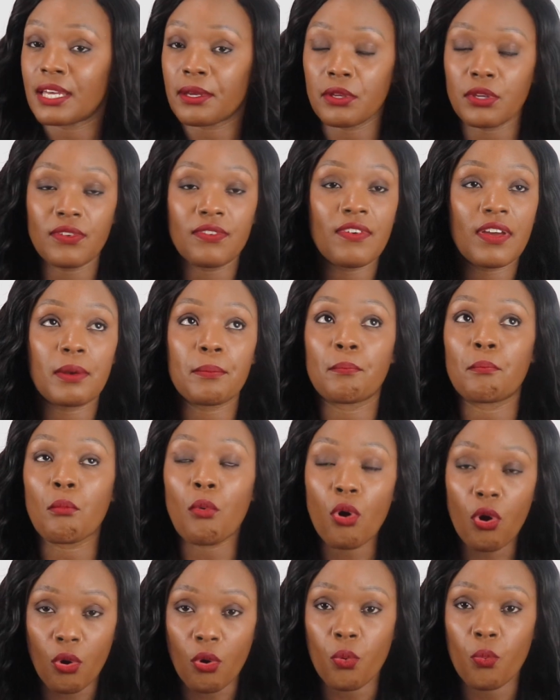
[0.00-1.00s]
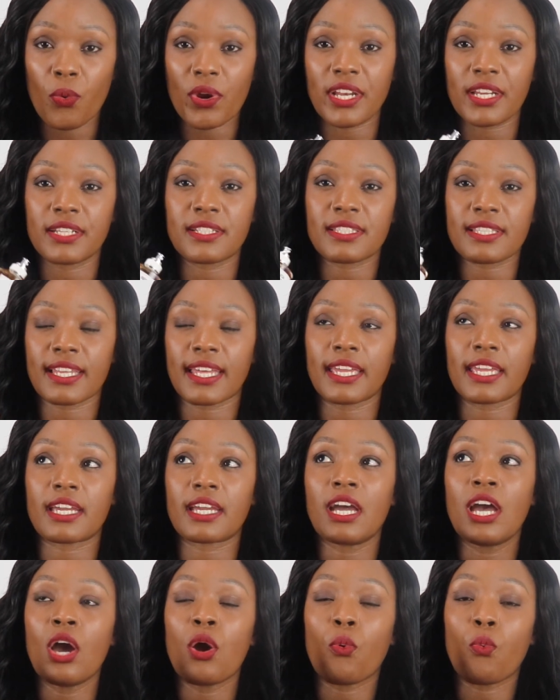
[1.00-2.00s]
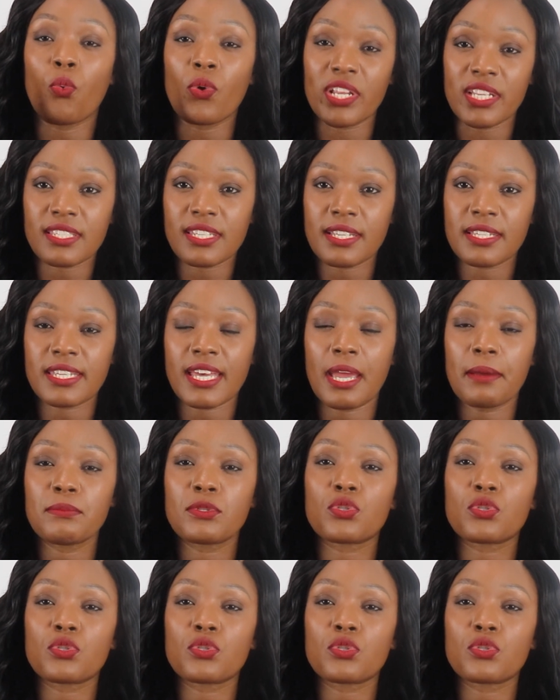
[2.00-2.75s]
even more when it's like winter time.